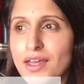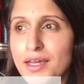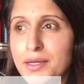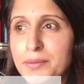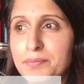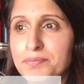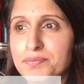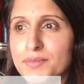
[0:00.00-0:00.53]

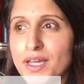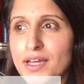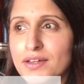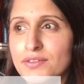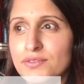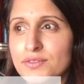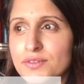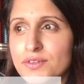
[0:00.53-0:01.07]

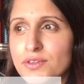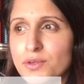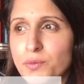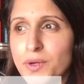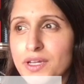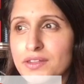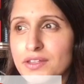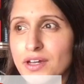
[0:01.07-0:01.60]
And
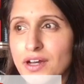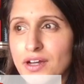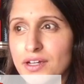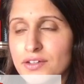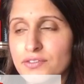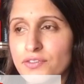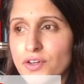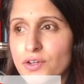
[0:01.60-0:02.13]
the way that
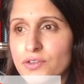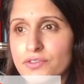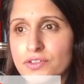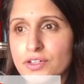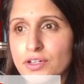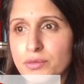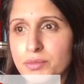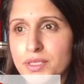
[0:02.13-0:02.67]
I've
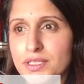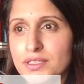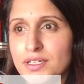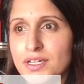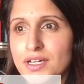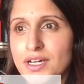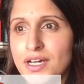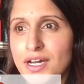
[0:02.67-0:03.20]
overcome it,
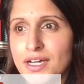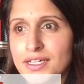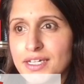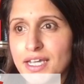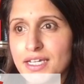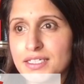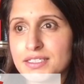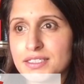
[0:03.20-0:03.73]
I
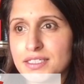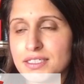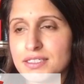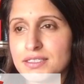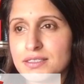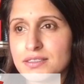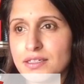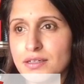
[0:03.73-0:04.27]
guess,
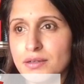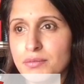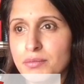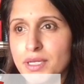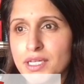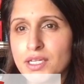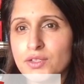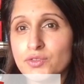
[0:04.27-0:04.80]
is
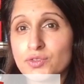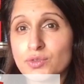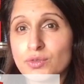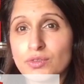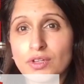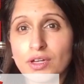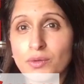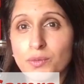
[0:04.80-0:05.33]
making
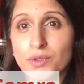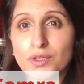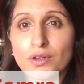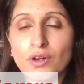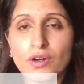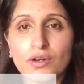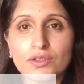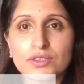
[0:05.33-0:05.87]
sure that I work
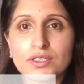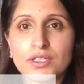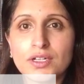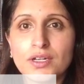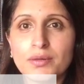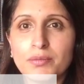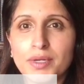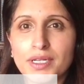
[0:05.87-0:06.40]
hard,
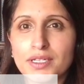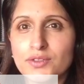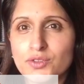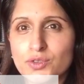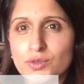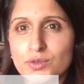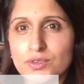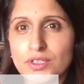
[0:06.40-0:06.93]
making
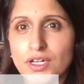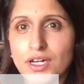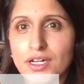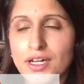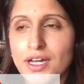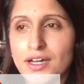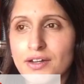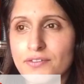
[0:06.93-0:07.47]
sure that I
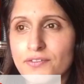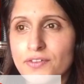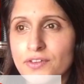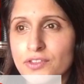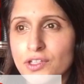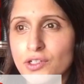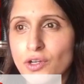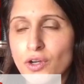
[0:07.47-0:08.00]
have
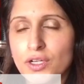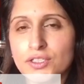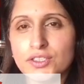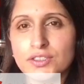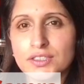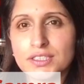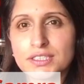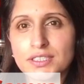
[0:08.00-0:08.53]
the
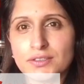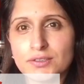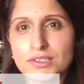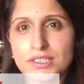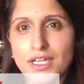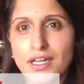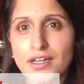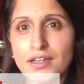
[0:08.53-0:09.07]
knowledge and the skill
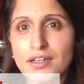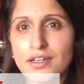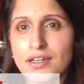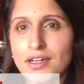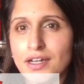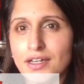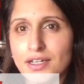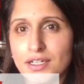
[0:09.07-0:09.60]
set,
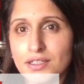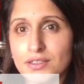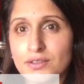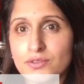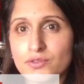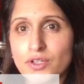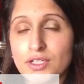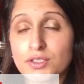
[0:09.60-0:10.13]
and I
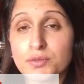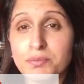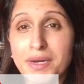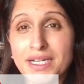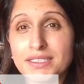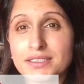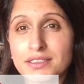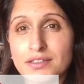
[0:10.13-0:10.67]
try to
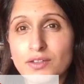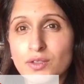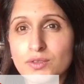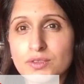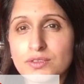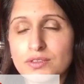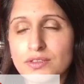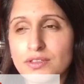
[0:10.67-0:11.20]
master
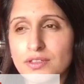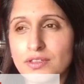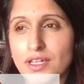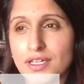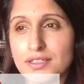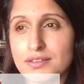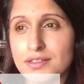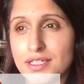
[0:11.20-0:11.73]

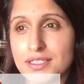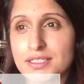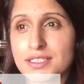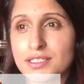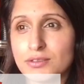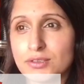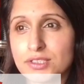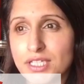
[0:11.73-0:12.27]
that
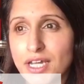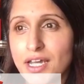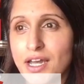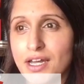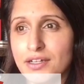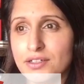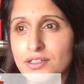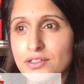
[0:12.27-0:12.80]
skill set
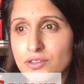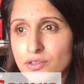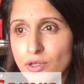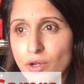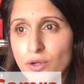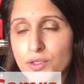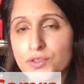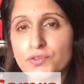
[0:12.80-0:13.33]
and
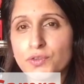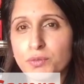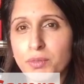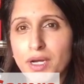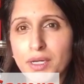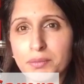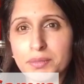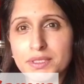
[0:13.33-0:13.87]
knowledge for
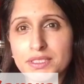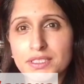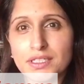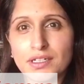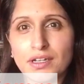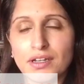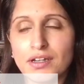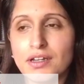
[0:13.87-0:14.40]
my
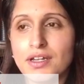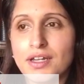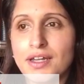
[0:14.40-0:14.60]
particular